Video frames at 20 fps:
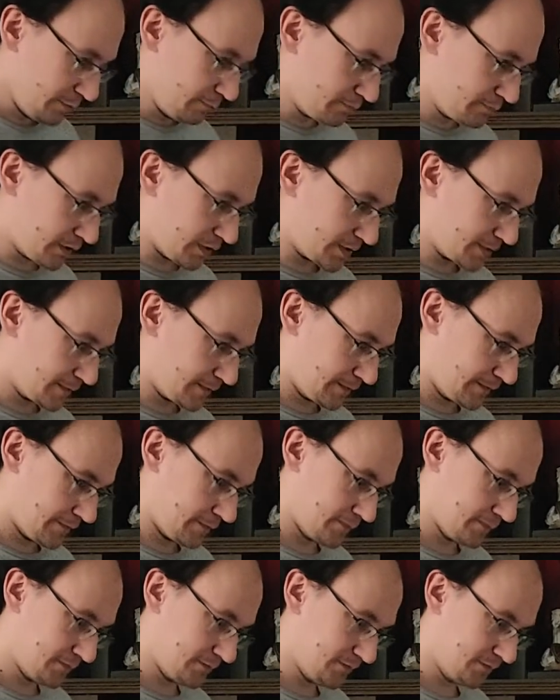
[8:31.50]
But
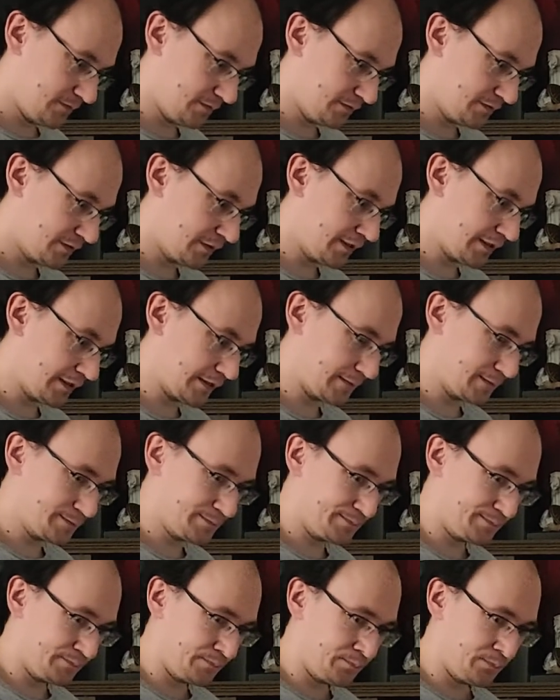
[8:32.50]
still,
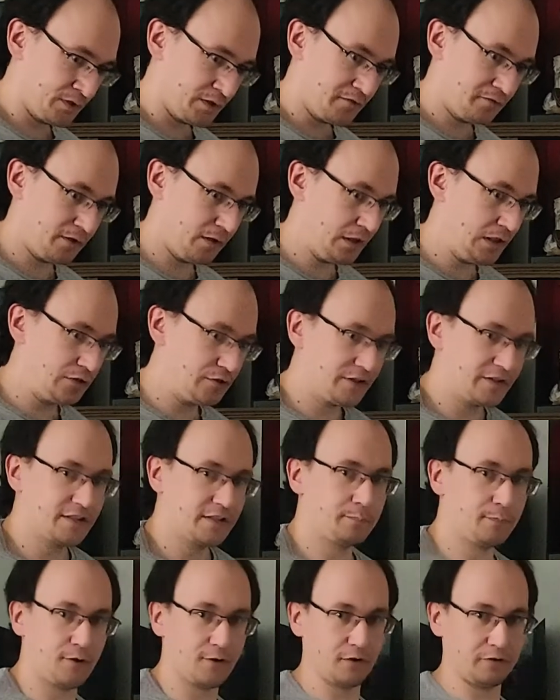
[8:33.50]
failure is a
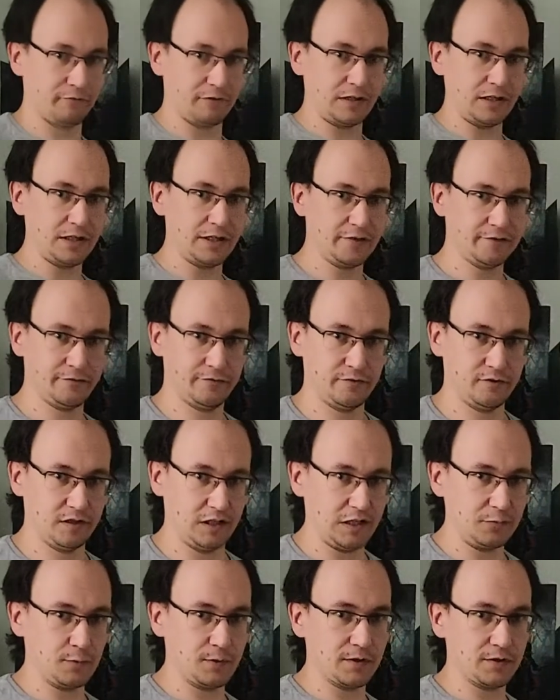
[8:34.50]
part of life, and
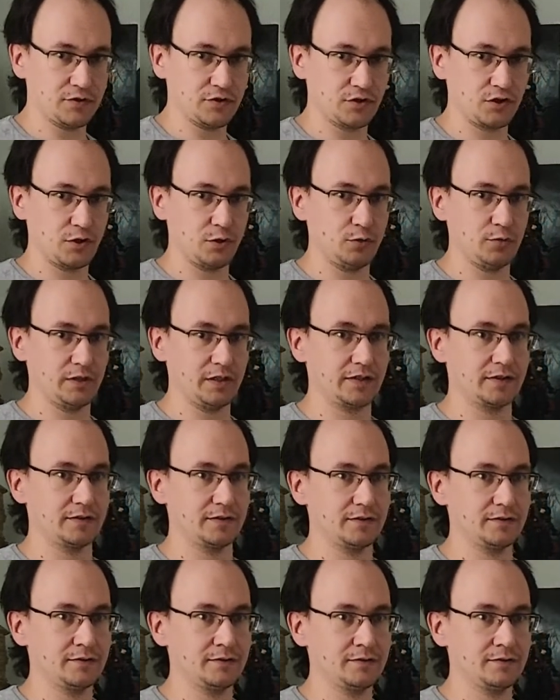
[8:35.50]
I want to show that
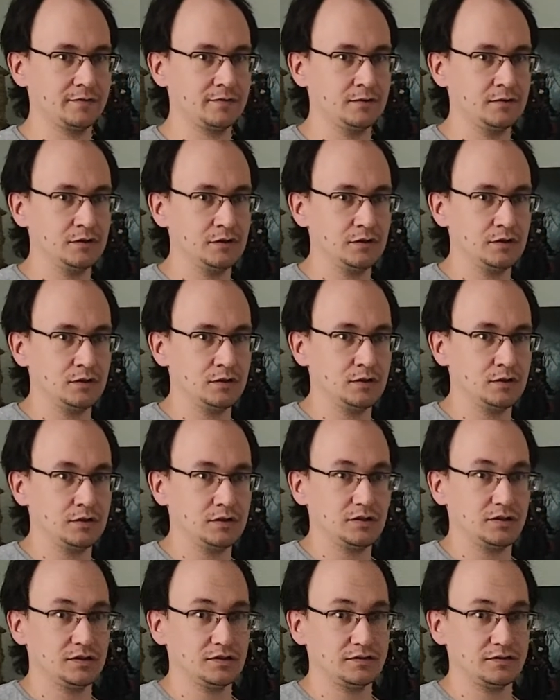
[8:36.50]

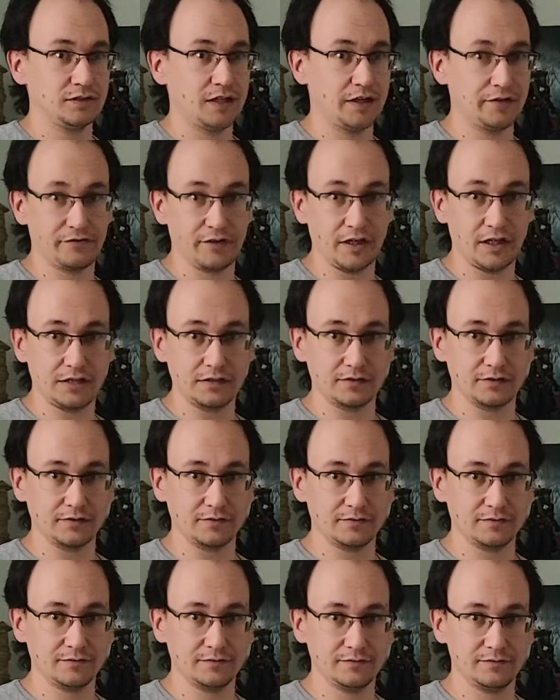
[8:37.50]
I failed.
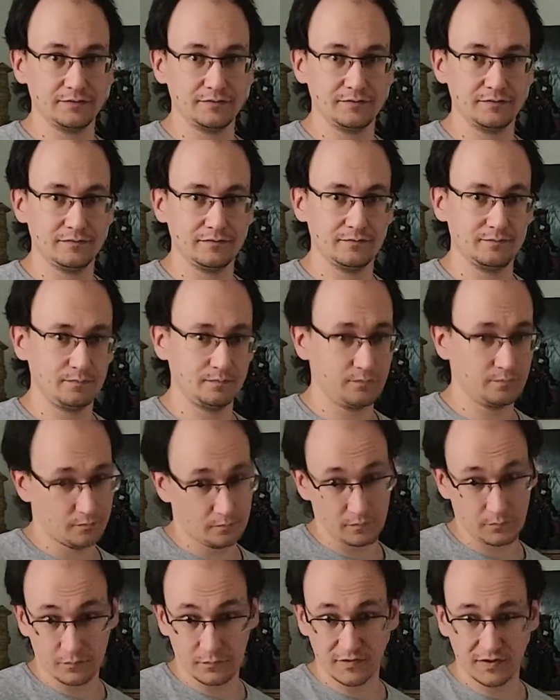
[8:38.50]

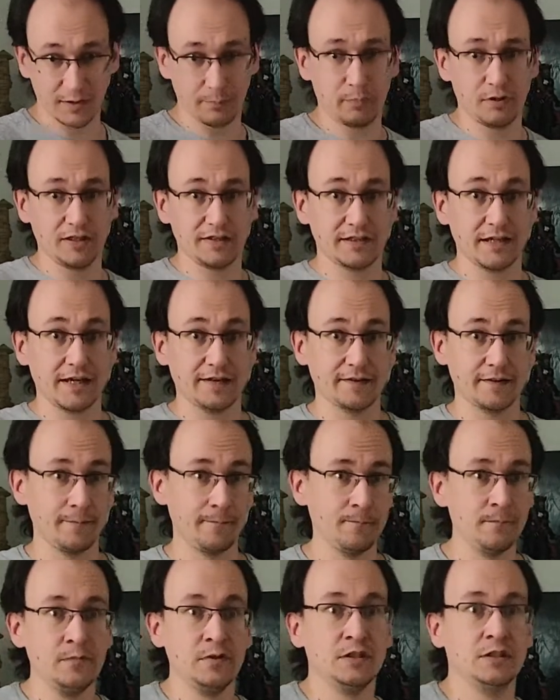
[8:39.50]
Simple as that.
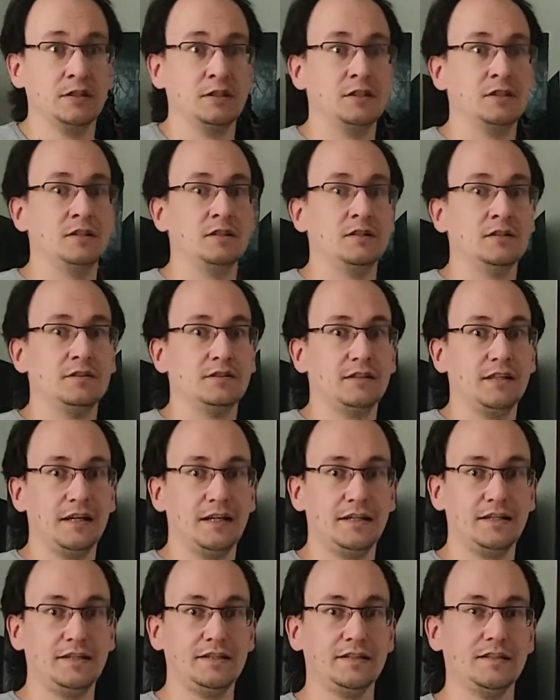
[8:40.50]

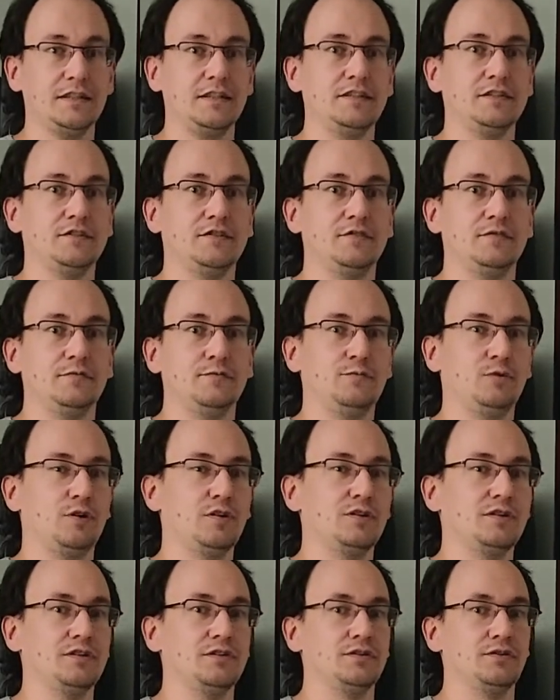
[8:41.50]
And I
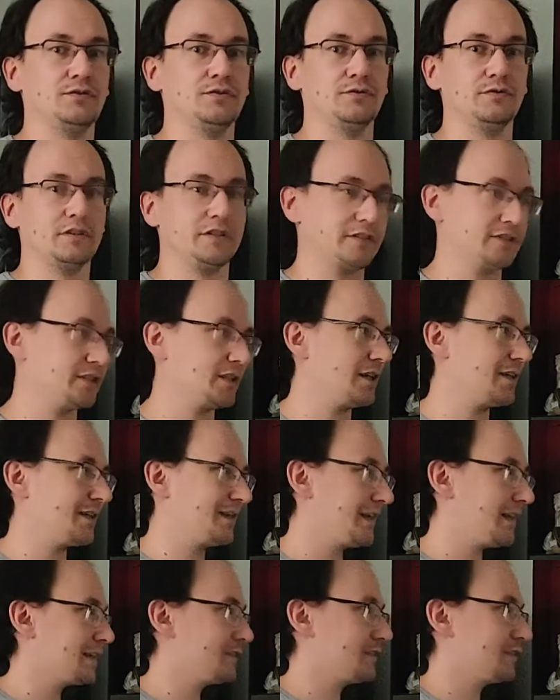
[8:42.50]
want to do this
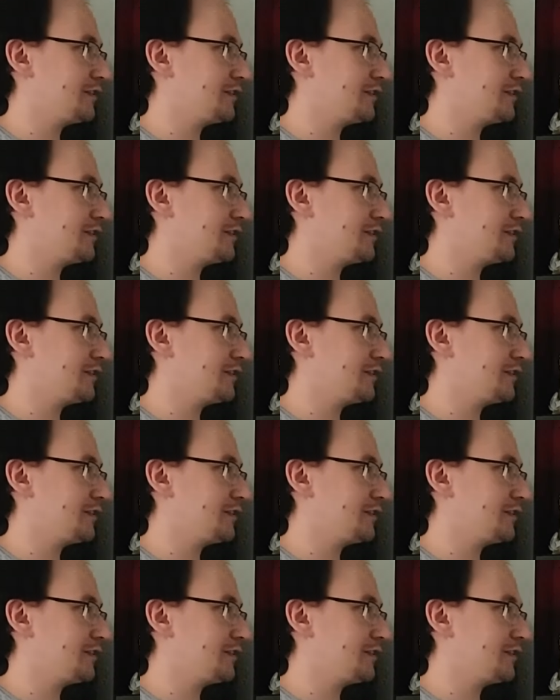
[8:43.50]
again.